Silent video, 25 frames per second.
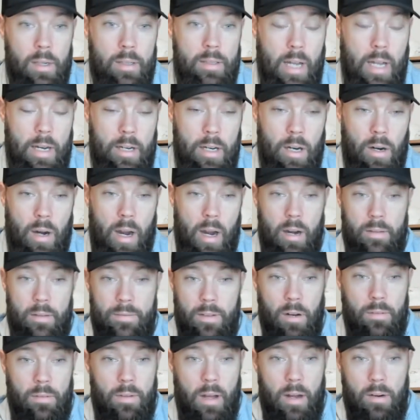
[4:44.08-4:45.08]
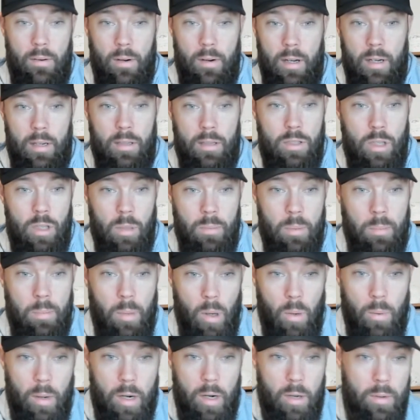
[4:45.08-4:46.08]
NFL veteran, Super
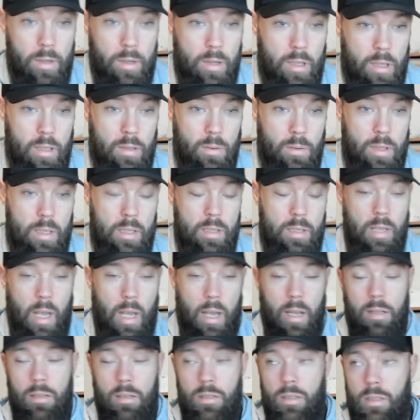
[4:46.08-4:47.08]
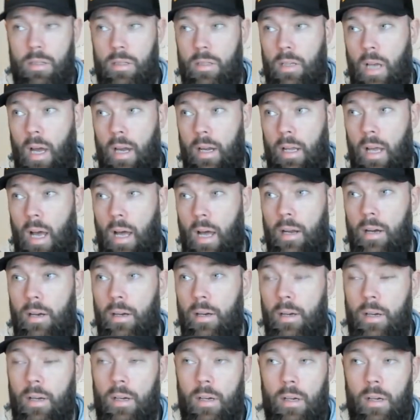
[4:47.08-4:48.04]
Bowl winner with the Saints, yada yada.